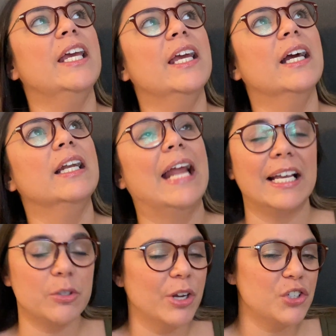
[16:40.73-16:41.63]
The
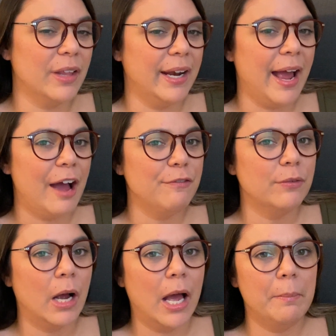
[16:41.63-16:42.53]
next question that I
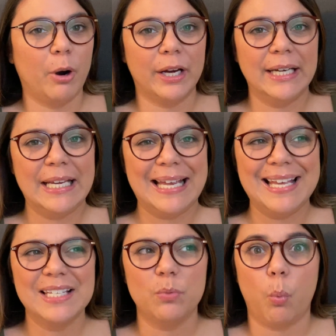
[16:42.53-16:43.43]
have in marketing is,